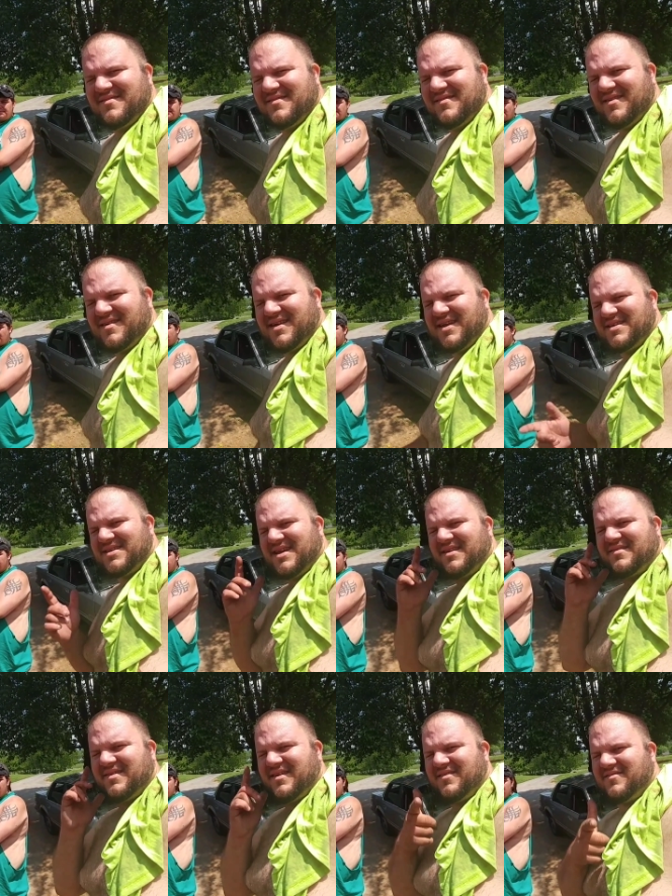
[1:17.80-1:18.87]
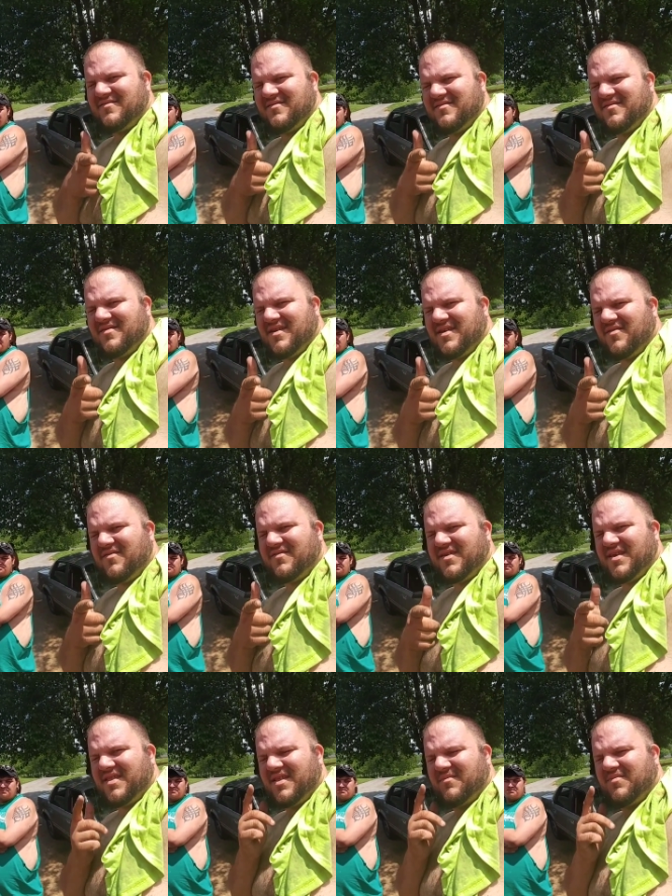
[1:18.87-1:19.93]
So I'll catch you guys later. Like I always
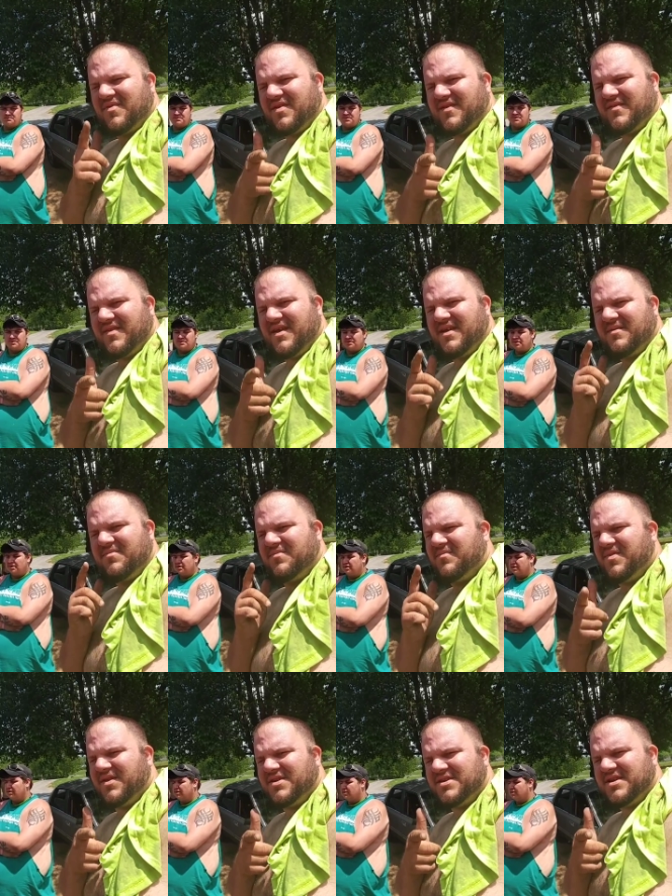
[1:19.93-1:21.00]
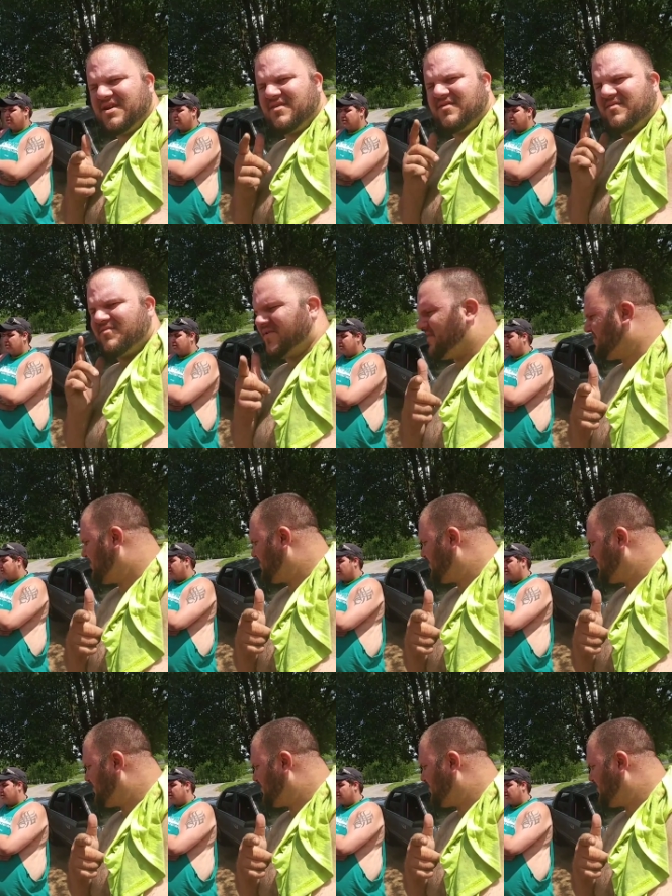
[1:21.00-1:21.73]
say, please like, please share, and please